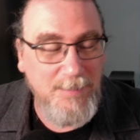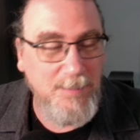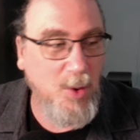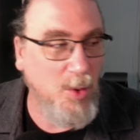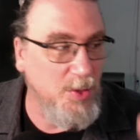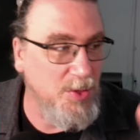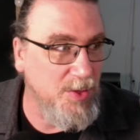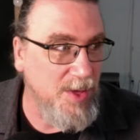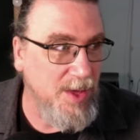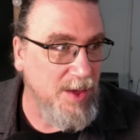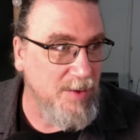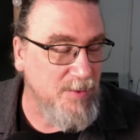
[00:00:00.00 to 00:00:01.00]
both
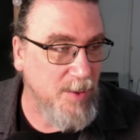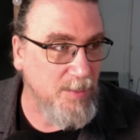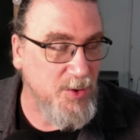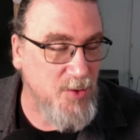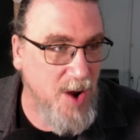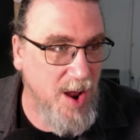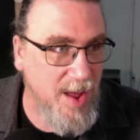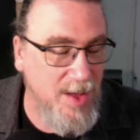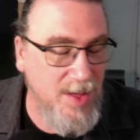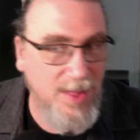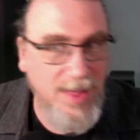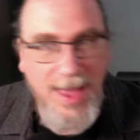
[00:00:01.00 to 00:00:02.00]
from the
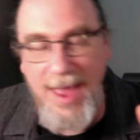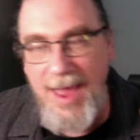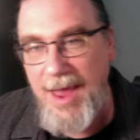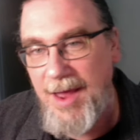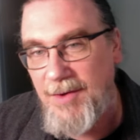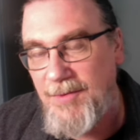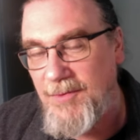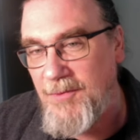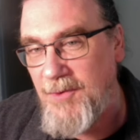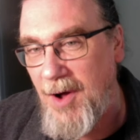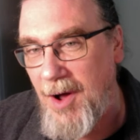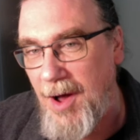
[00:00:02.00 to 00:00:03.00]
trial and
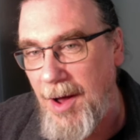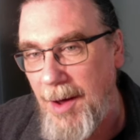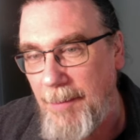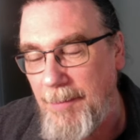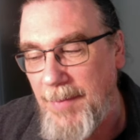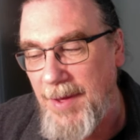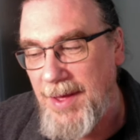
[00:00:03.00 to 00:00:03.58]
from.